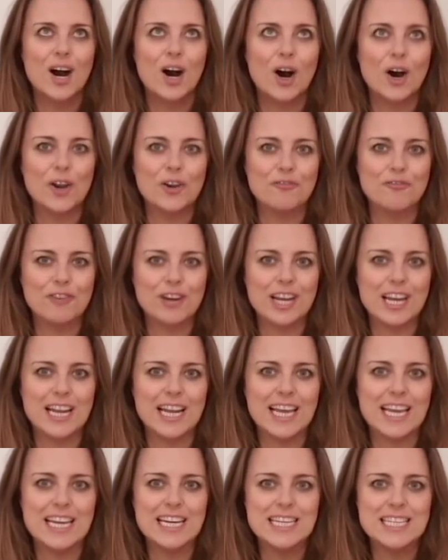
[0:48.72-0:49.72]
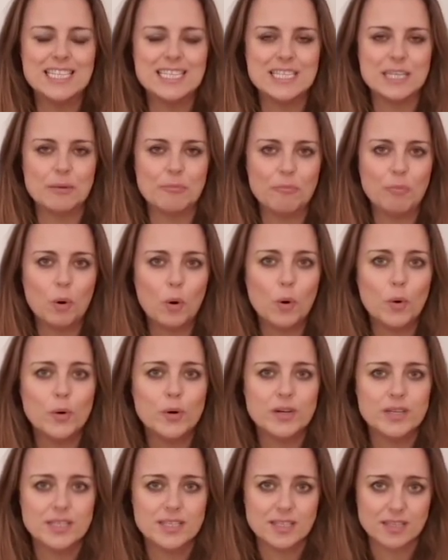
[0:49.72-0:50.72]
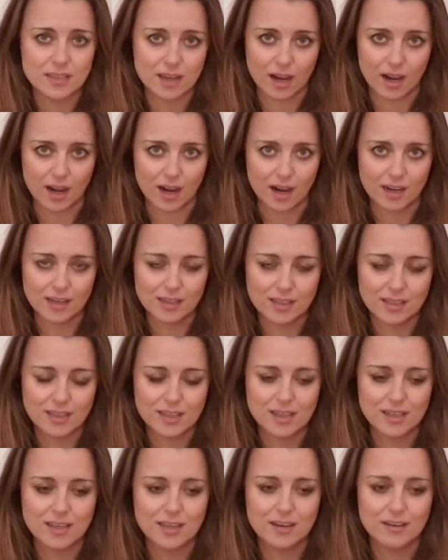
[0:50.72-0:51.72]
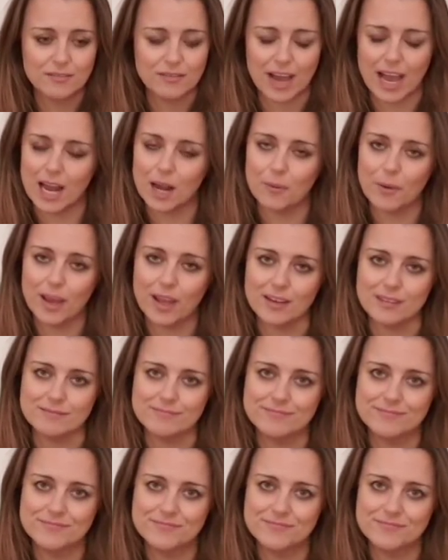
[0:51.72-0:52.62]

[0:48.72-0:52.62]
on a really simple scar for Halloween.